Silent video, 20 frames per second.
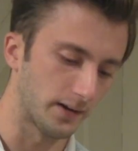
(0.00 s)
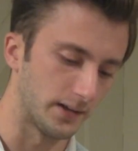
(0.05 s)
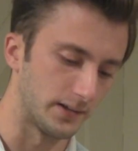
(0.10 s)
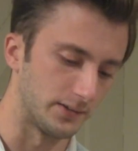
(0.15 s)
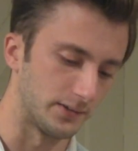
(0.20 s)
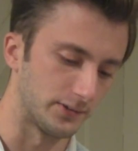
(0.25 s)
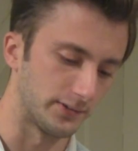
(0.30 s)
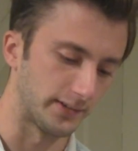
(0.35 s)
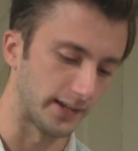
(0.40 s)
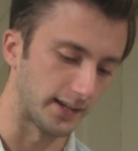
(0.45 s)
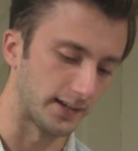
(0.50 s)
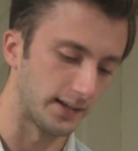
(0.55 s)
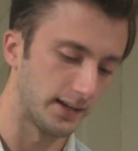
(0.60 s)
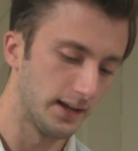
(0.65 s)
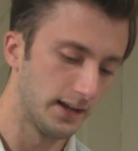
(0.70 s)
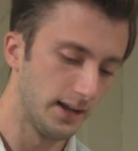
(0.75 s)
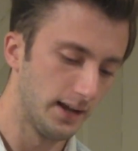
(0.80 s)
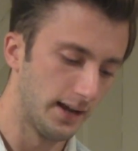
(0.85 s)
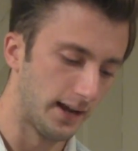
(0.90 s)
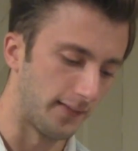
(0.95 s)
to understand,
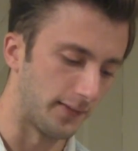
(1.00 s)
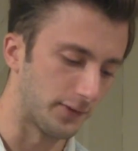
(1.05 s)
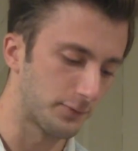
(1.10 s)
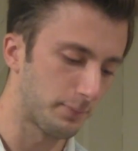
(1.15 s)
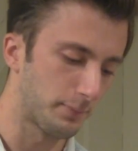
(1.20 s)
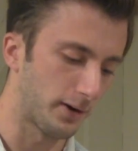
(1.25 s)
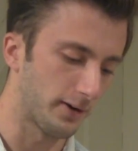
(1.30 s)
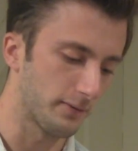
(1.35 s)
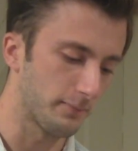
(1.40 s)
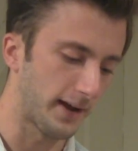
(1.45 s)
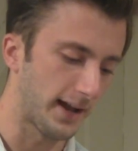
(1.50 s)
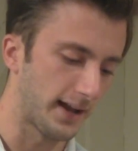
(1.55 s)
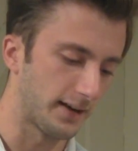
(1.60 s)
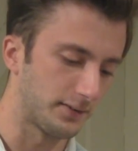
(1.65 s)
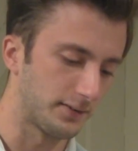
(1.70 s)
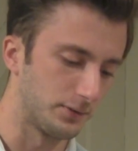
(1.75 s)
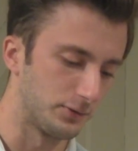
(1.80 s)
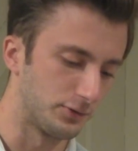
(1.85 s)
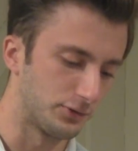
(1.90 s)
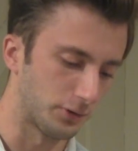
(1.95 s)
and this part of my
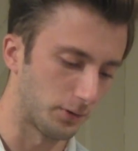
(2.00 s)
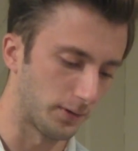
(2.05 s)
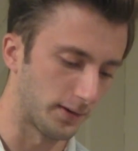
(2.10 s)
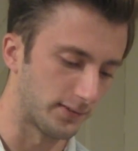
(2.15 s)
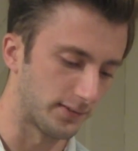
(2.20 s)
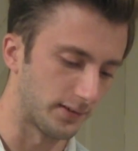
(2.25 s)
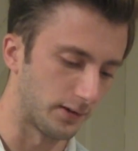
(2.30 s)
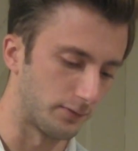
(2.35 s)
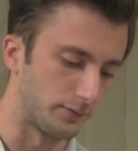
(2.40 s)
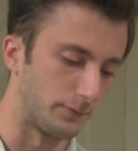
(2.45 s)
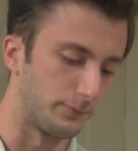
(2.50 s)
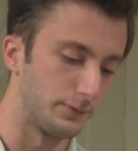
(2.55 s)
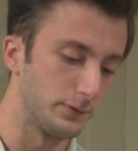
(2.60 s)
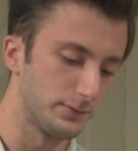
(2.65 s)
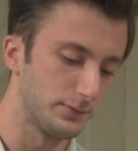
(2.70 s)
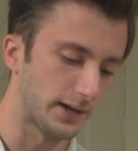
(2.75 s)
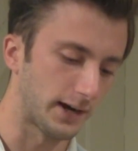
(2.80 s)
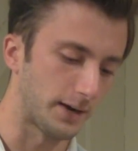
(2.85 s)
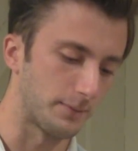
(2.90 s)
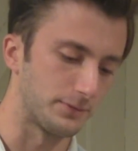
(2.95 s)
attitude showed itself a
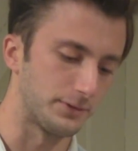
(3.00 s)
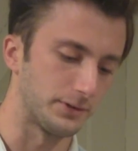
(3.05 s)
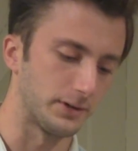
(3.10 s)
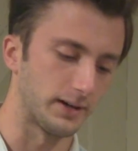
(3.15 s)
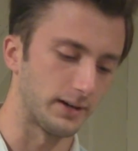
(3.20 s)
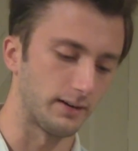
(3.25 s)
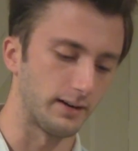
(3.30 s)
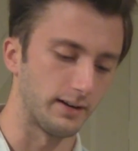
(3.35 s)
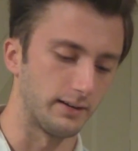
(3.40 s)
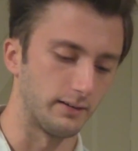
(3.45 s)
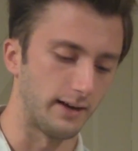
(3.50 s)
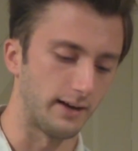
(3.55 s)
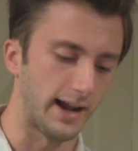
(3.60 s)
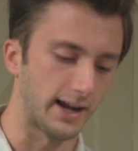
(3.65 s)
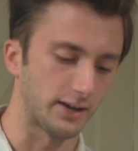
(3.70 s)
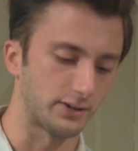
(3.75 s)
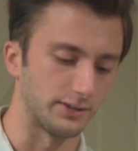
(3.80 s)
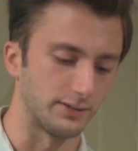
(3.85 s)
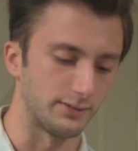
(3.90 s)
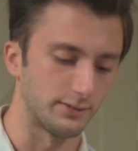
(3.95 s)
few times during our
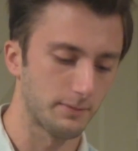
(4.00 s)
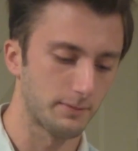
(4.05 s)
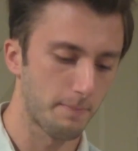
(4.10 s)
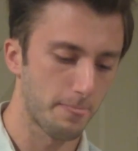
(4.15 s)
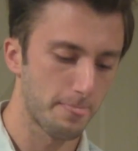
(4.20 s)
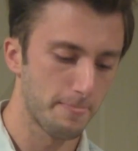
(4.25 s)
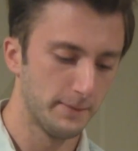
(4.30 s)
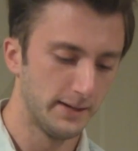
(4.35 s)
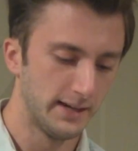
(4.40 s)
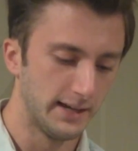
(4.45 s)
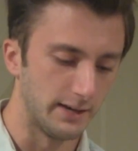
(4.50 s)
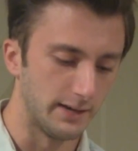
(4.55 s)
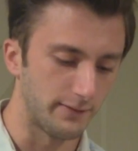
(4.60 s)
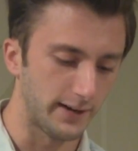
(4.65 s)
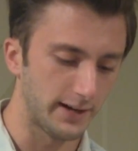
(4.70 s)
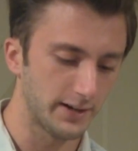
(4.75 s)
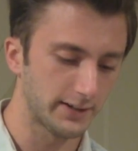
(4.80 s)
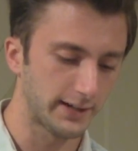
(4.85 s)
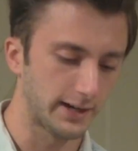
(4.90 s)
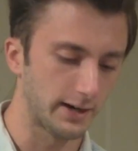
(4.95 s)
interactions. If
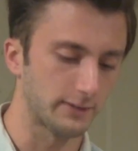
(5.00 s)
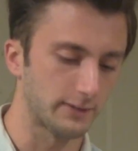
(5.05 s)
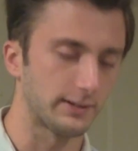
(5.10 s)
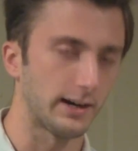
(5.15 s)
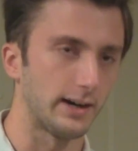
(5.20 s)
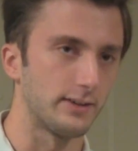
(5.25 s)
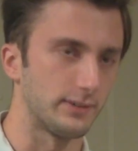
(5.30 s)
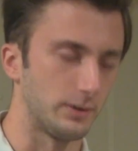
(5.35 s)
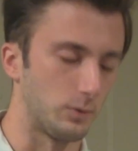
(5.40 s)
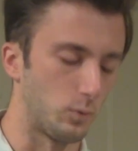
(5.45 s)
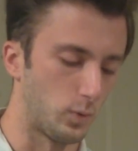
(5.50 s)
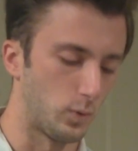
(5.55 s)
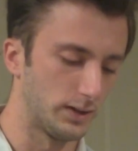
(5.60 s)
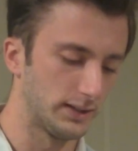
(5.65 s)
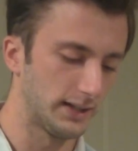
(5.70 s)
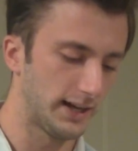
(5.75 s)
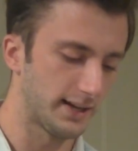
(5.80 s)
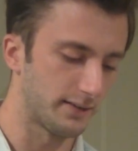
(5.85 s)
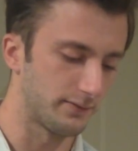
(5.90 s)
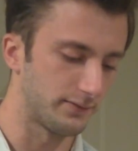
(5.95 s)
I had to characterize it in
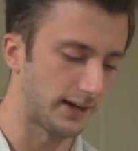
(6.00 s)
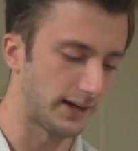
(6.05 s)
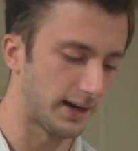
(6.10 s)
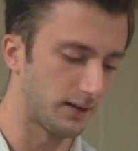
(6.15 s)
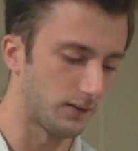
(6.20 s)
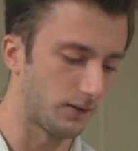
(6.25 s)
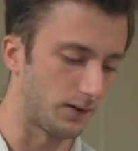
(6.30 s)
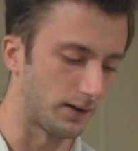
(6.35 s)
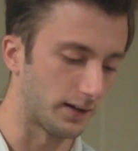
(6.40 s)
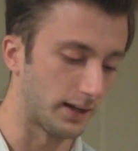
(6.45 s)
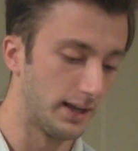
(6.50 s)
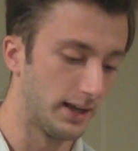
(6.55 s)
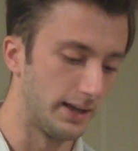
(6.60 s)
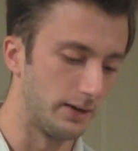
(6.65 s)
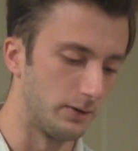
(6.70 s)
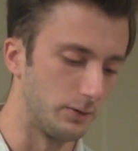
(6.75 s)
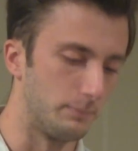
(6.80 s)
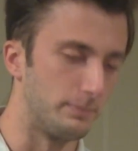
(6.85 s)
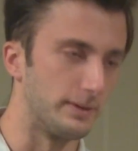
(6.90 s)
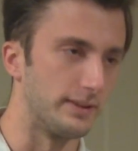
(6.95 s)
one line of dialogue,
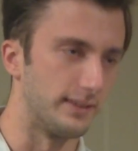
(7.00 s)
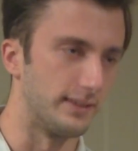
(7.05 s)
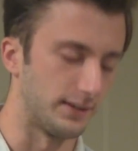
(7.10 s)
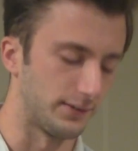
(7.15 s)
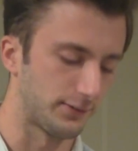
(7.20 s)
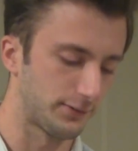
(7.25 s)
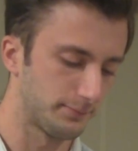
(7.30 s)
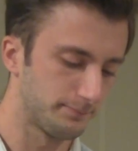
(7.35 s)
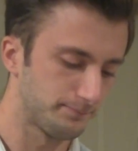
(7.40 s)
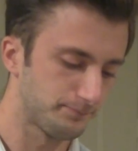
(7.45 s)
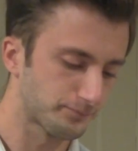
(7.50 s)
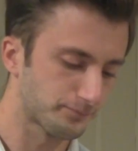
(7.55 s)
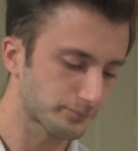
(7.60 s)
it would be this.